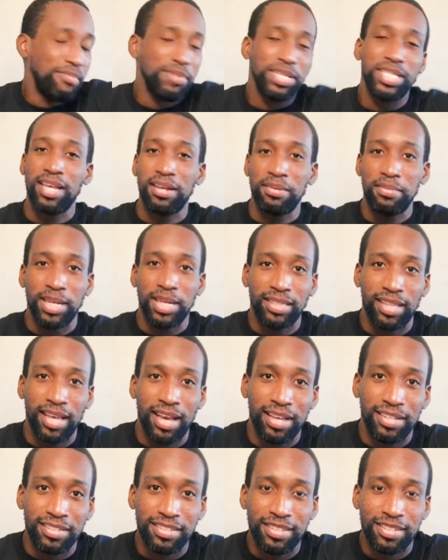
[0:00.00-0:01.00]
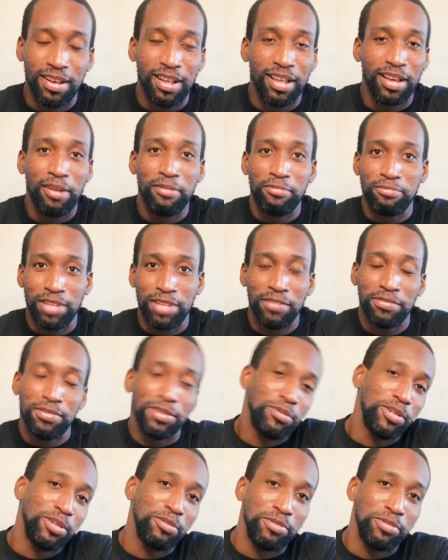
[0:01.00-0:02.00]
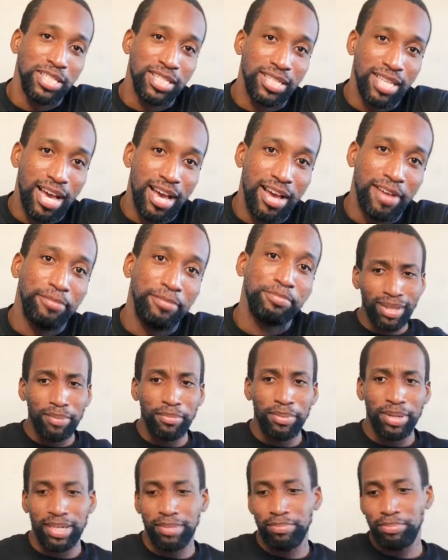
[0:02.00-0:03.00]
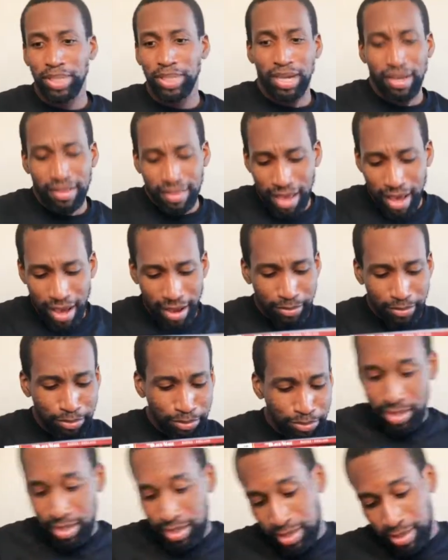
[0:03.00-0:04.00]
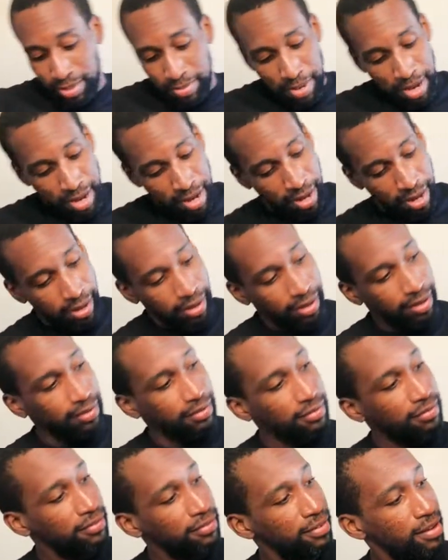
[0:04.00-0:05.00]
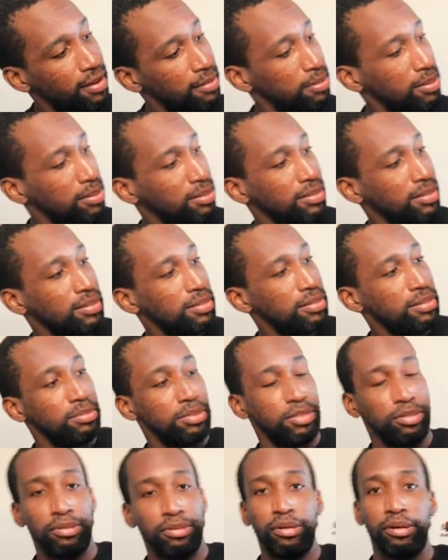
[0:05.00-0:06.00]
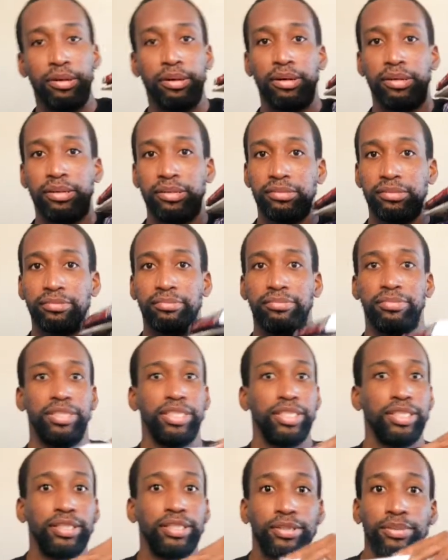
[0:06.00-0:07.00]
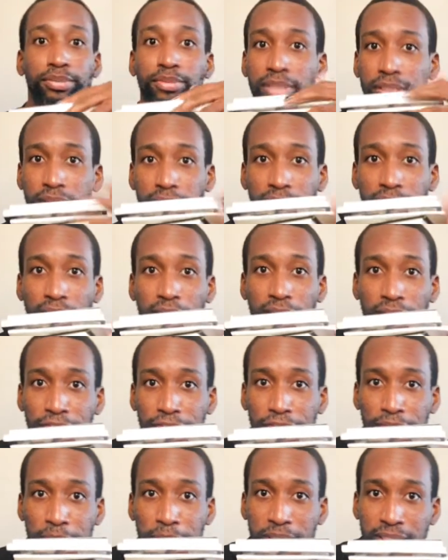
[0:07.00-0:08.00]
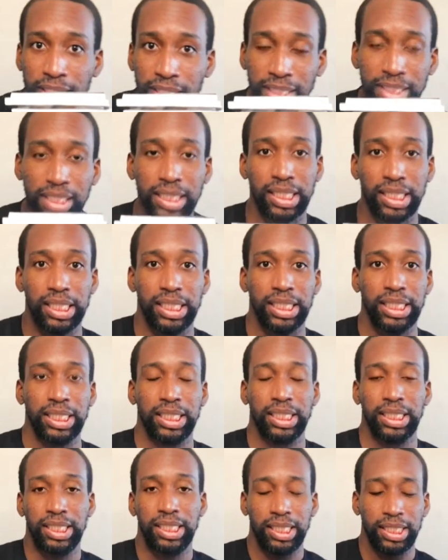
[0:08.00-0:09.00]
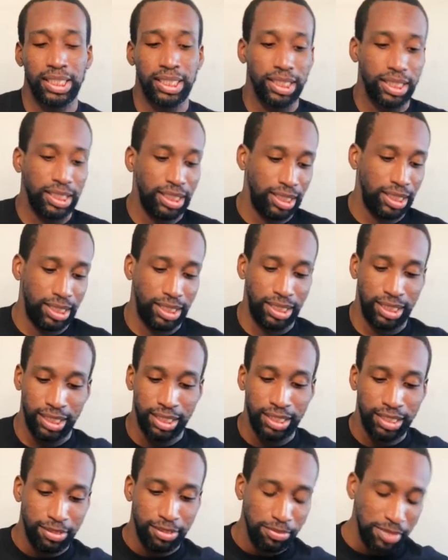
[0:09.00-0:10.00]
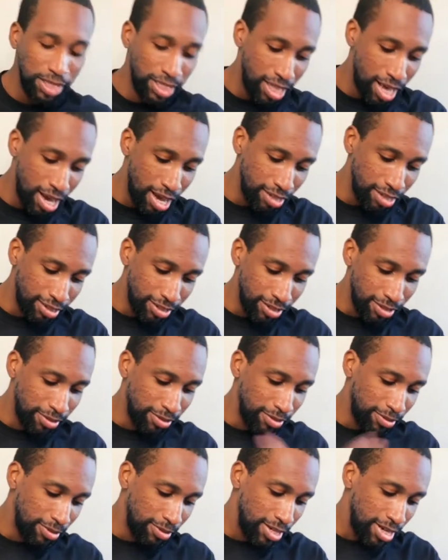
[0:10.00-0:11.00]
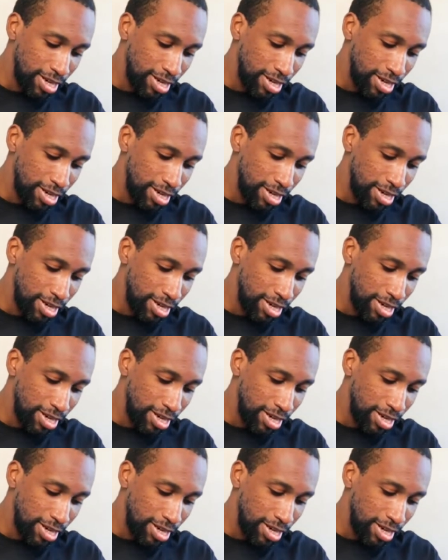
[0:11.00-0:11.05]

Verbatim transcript: I'm excited about that. So like I definitely want to read that. But beyond that, this is my fabulous TBR. She's doing a lot for me today. She just it's gonna be a lot. So